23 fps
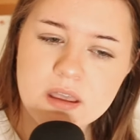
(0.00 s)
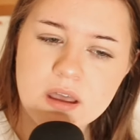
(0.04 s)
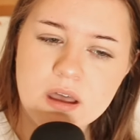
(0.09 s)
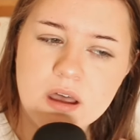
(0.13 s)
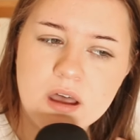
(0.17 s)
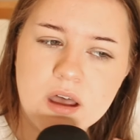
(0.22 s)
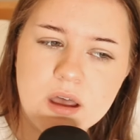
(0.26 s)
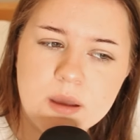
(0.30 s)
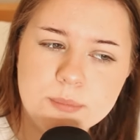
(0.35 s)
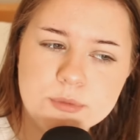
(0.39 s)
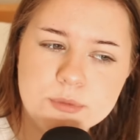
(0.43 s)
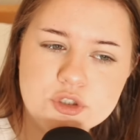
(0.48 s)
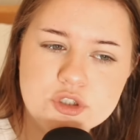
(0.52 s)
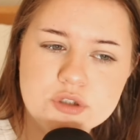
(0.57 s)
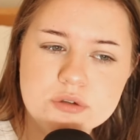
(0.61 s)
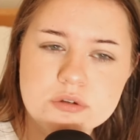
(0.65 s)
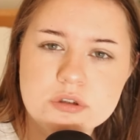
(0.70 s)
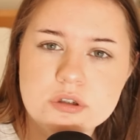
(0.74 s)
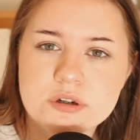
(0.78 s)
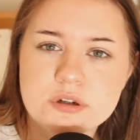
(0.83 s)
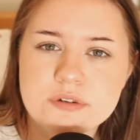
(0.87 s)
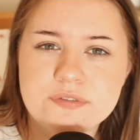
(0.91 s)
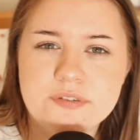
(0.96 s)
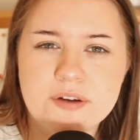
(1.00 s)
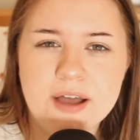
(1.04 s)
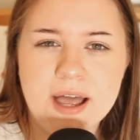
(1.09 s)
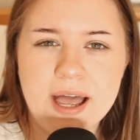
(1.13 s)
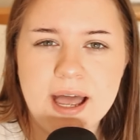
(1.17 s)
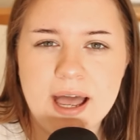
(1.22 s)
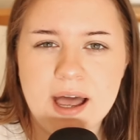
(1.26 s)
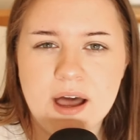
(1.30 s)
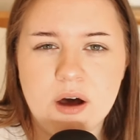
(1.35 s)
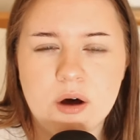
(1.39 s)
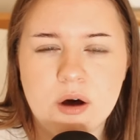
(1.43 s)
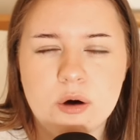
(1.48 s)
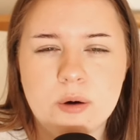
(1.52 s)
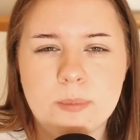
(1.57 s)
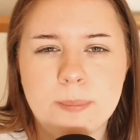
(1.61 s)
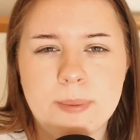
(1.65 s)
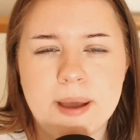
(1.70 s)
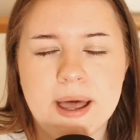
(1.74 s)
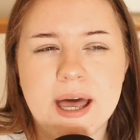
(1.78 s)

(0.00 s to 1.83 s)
to look for help,